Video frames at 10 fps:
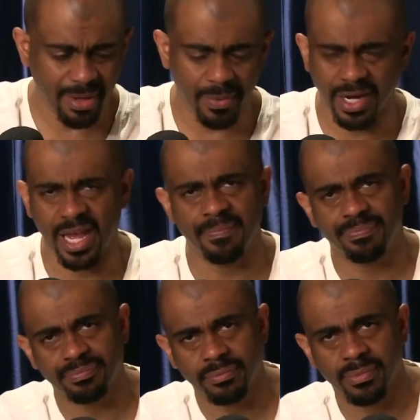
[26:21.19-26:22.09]
I'm not wearing that.
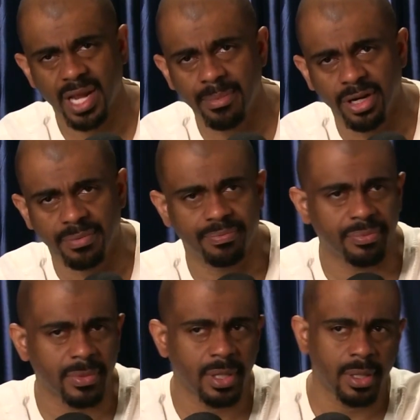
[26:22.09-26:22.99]
I'm good.
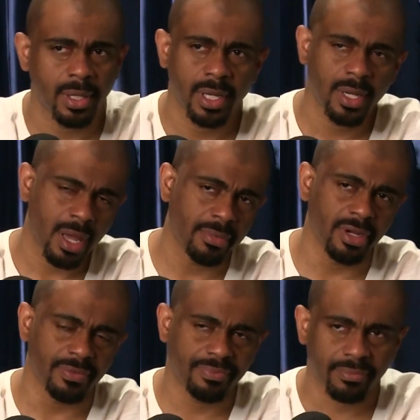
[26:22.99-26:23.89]
I'm
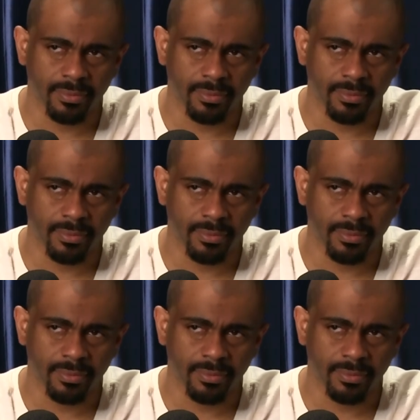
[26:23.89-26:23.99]
good.